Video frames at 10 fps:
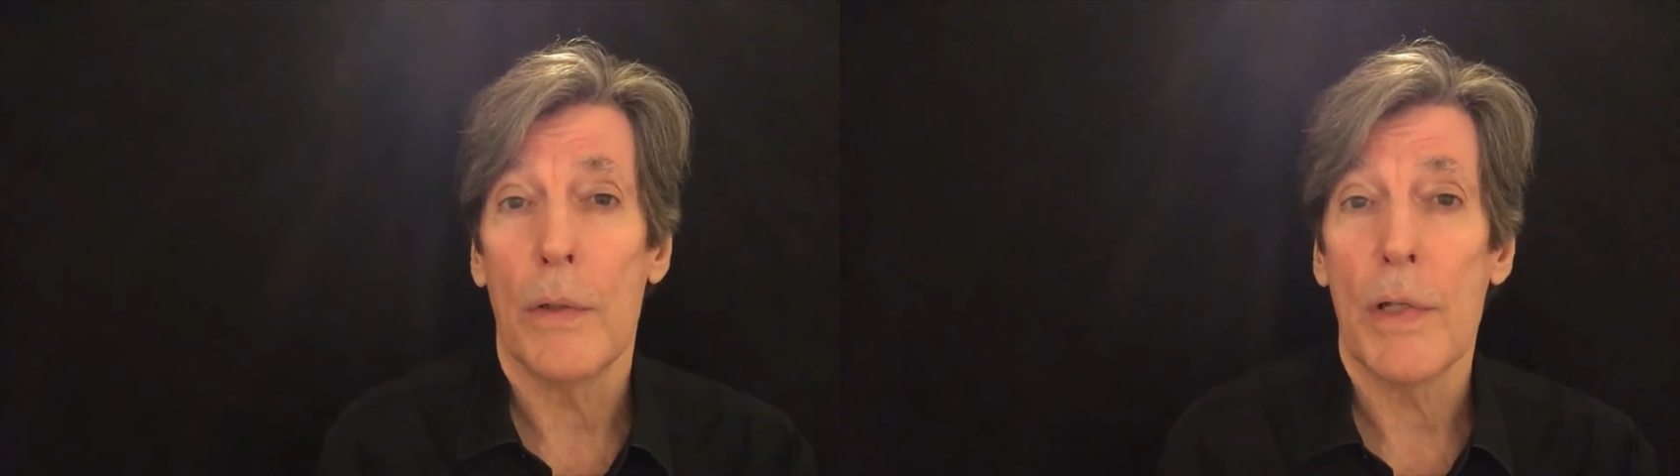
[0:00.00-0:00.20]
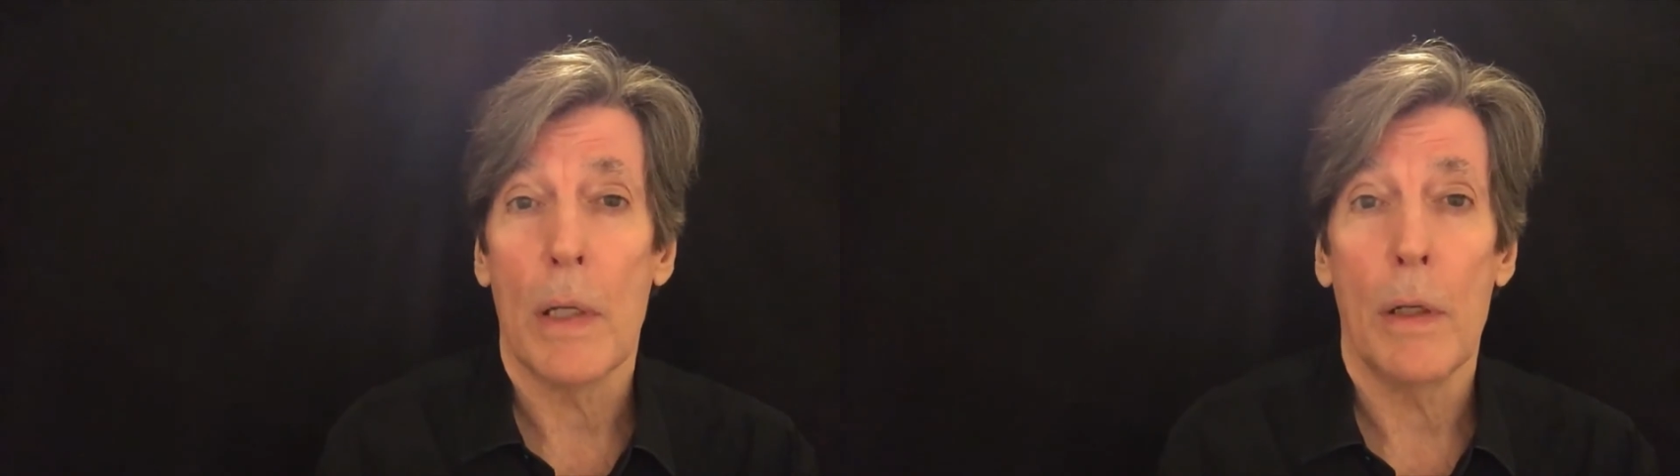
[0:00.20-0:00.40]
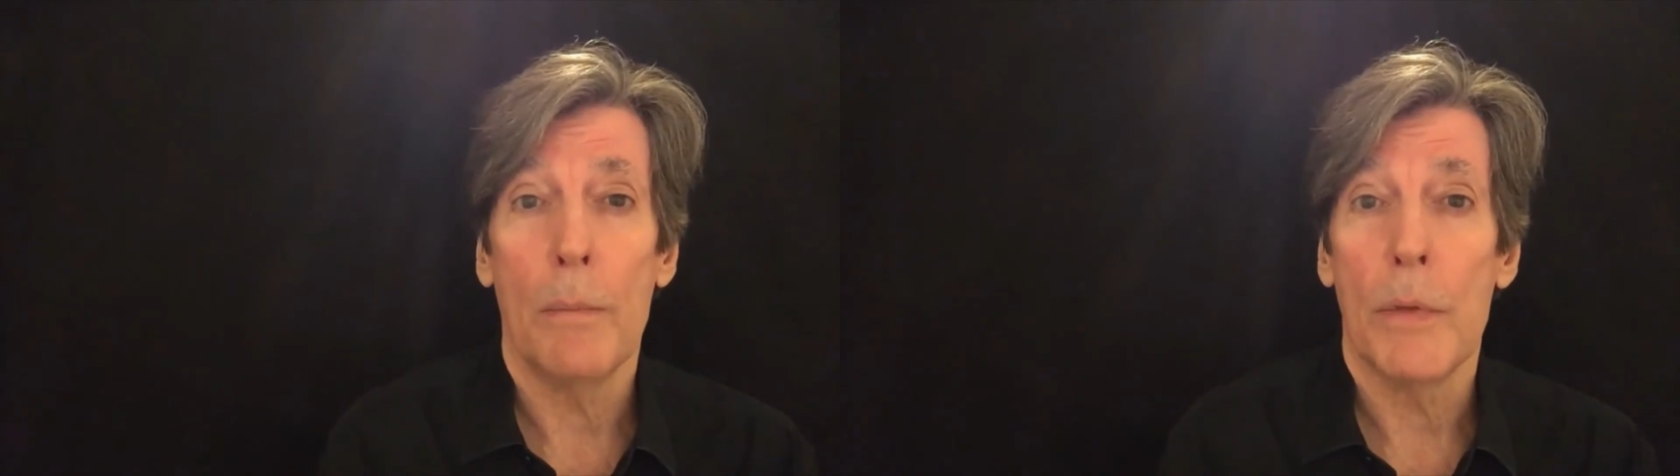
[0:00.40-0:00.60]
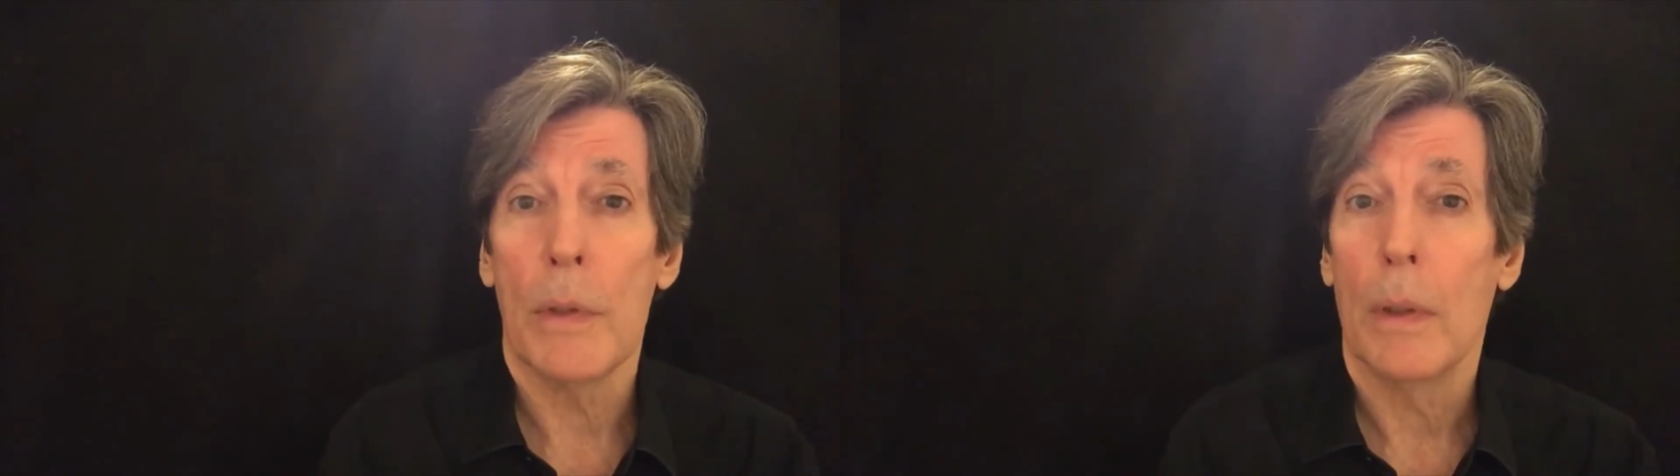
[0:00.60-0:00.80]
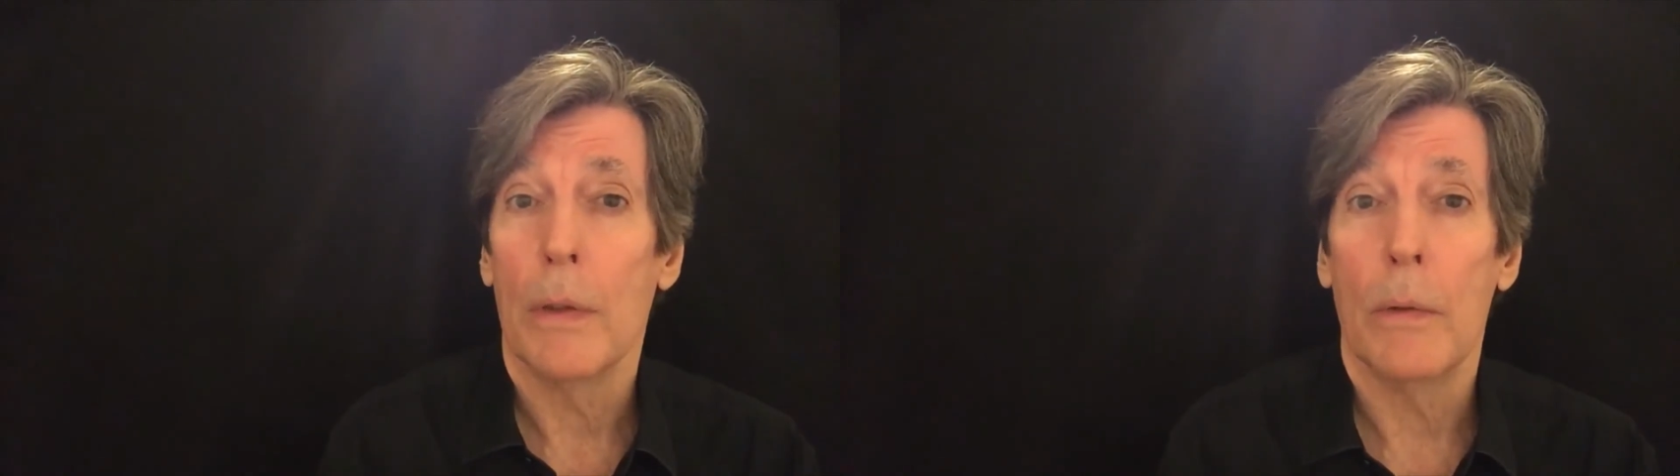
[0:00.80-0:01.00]
same's
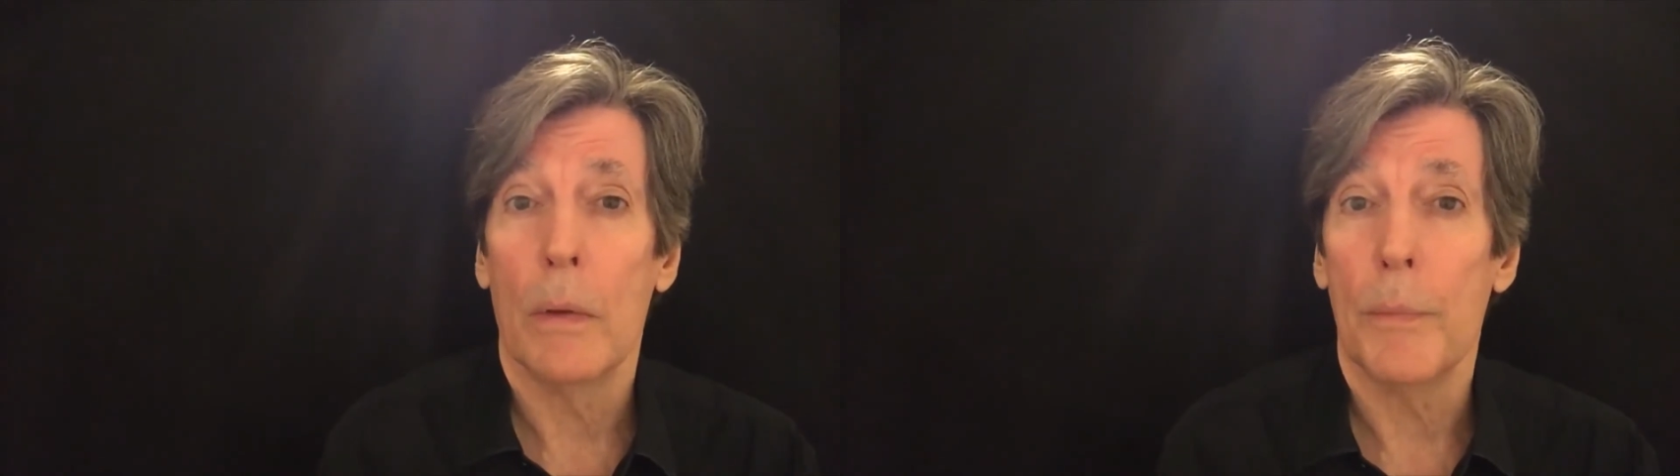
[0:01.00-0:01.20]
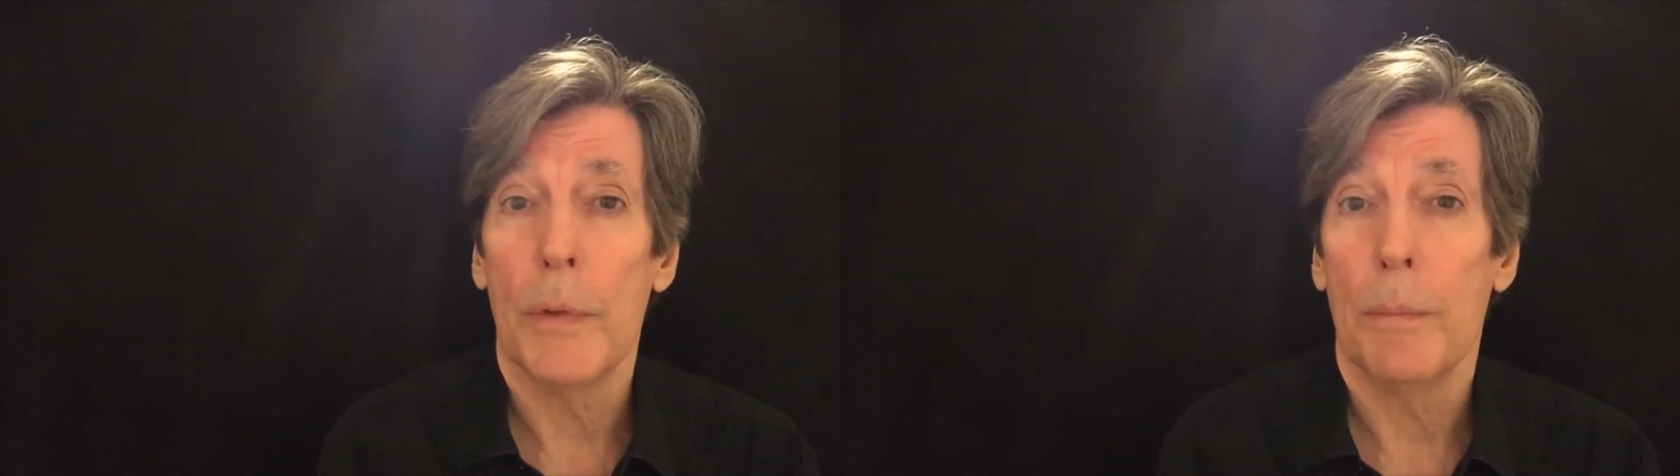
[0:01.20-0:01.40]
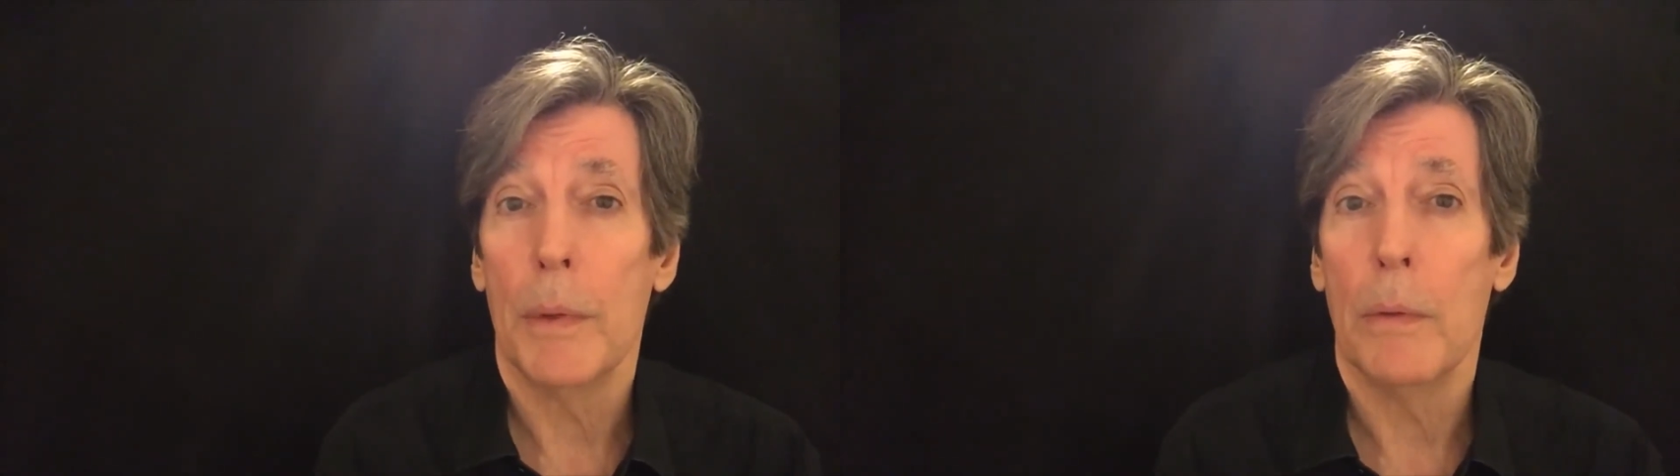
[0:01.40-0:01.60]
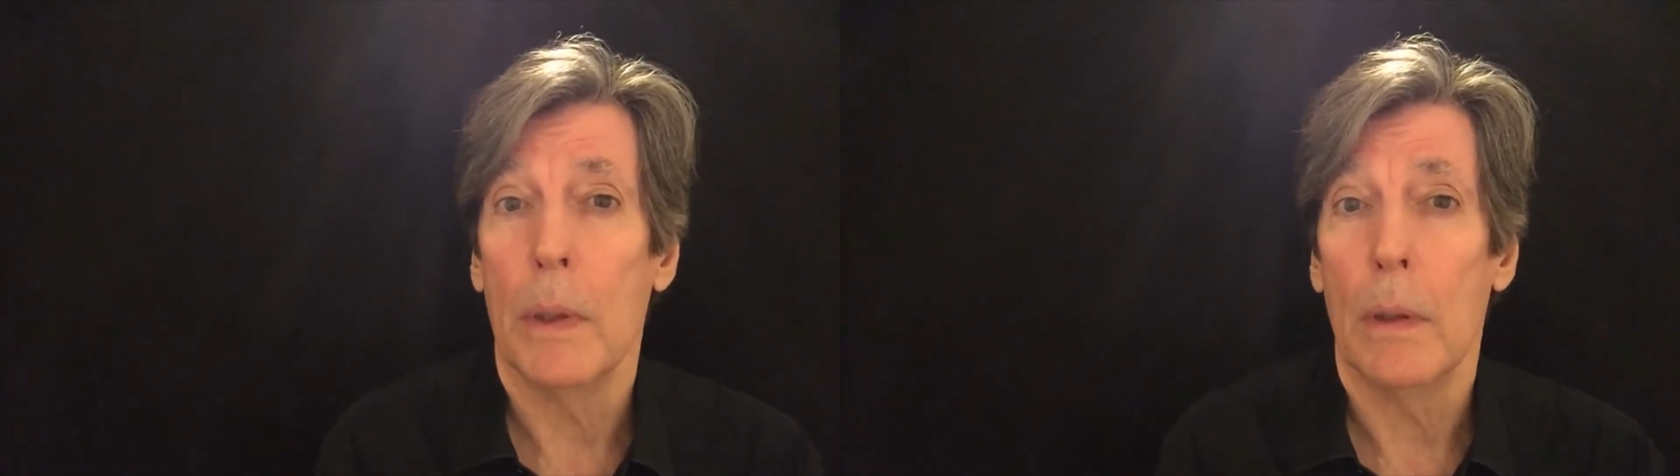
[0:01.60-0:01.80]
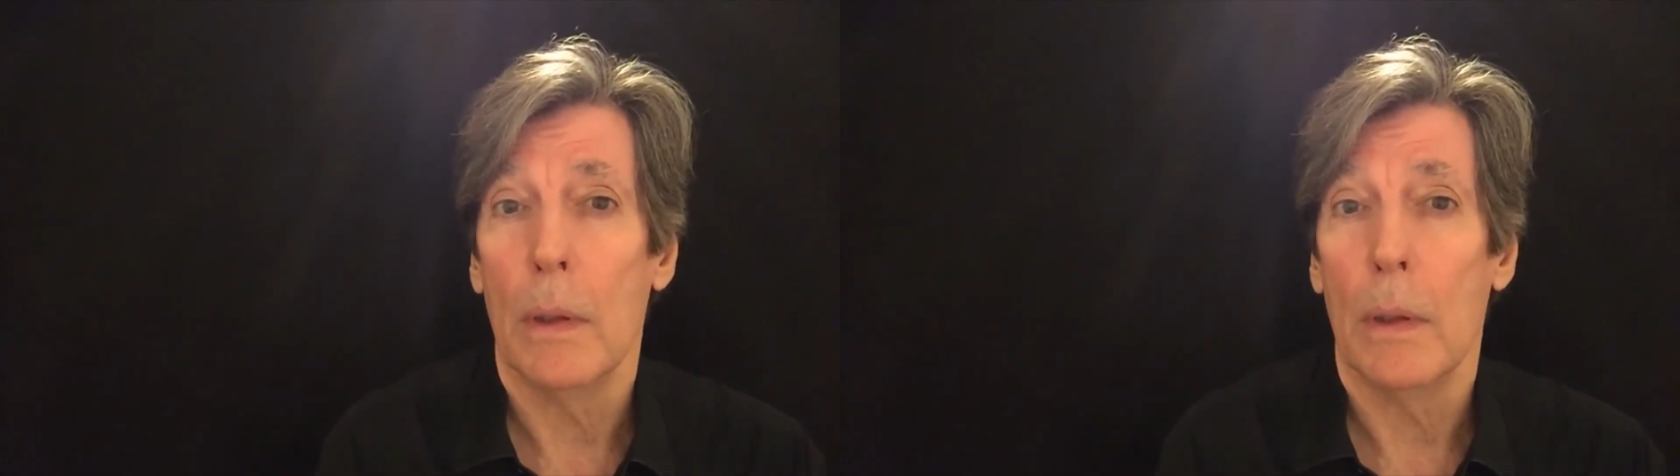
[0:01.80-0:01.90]
Europe's beauty.